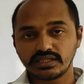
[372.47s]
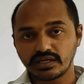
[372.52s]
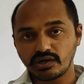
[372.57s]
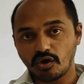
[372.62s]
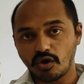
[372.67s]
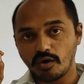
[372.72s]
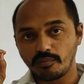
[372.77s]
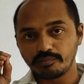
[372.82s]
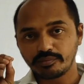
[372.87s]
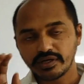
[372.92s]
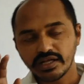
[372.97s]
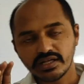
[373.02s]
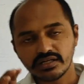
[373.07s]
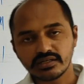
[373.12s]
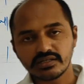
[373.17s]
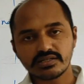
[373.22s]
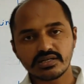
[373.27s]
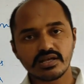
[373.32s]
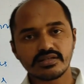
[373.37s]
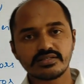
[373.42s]
Then
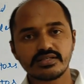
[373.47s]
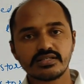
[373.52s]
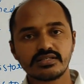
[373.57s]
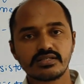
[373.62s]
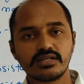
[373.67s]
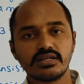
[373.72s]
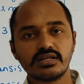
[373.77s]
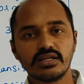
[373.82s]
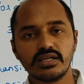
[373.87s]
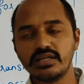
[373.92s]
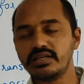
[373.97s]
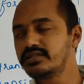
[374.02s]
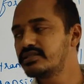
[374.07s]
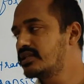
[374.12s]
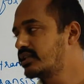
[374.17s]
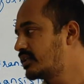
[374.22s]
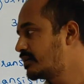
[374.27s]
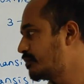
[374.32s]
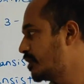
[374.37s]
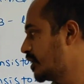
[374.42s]
obtained transistor is
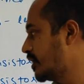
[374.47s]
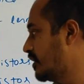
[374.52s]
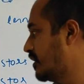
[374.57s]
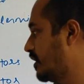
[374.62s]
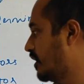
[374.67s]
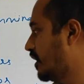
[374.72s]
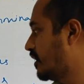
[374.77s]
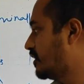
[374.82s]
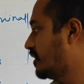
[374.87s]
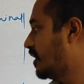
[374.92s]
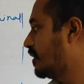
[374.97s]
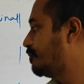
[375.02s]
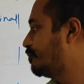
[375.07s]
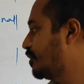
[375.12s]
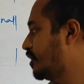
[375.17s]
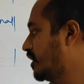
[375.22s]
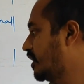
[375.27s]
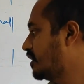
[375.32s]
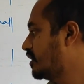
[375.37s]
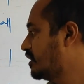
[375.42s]
nothing but
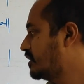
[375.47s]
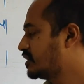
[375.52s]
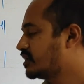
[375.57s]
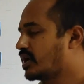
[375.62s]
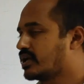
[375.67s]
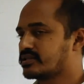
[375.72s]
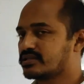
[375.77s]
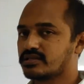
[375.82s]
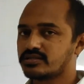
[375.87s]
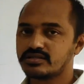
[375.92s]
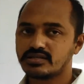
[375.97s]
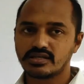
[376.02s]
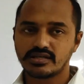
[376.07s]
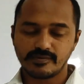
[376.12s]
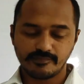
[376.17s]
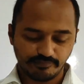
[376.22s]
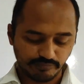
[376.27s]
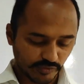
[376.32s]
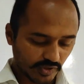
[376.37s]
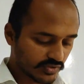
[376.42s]
NPN transistor.
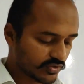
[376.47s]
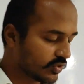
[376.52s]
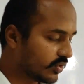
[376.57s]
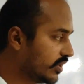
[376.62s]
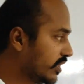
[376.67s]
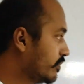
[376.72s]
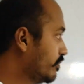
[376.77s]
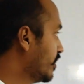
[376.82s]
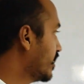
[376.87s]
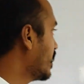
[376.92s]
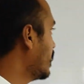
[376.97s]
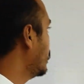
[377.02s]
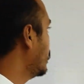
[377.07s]
So let me